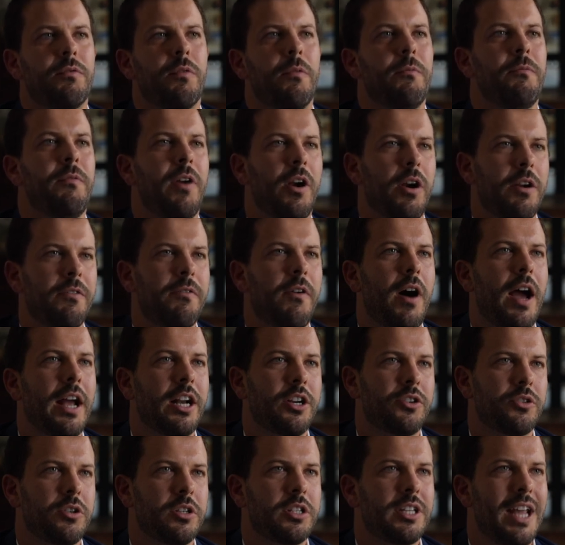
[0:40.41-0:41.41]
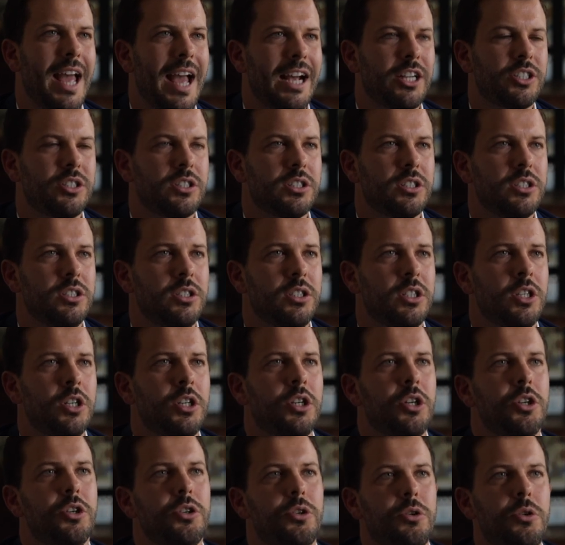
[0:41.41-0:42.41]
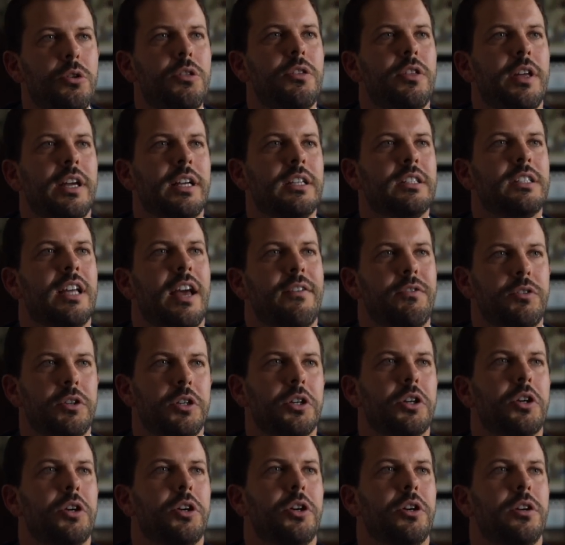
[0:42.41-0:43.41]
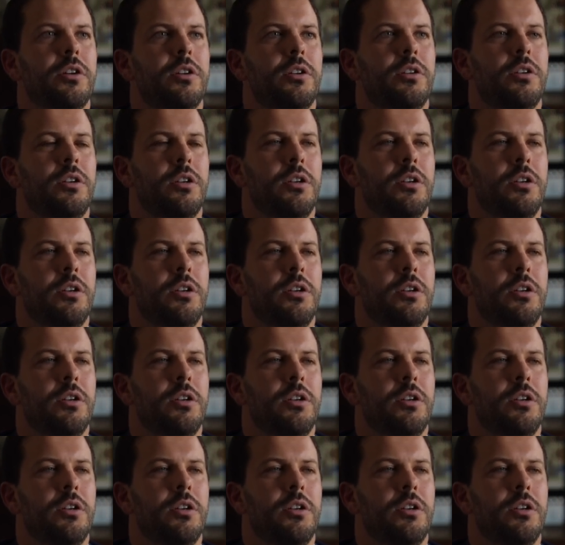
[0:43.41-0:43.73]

from verifying transactions, two things have to occur.